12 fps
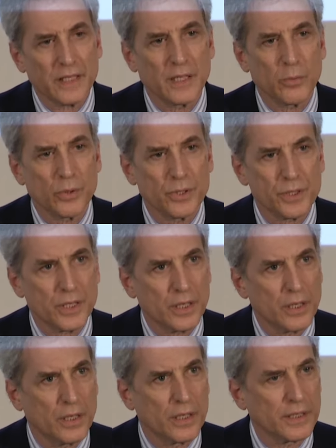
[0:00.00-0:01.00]
he was
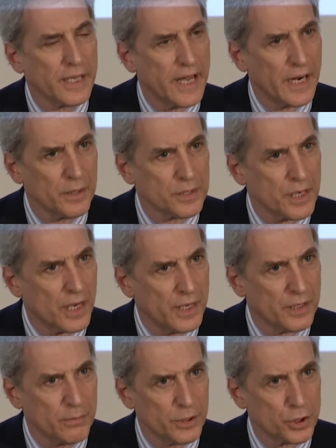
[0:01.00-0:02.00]
uh, Canada's
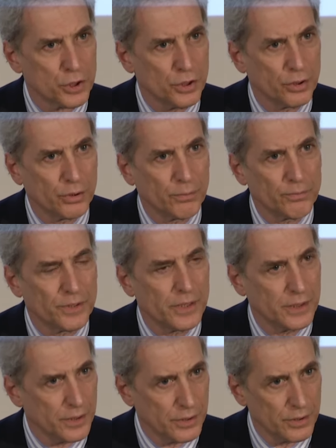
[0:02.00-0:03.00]
High Commissioner
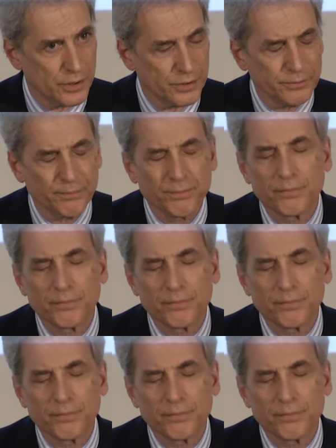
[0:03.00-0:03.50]
in India.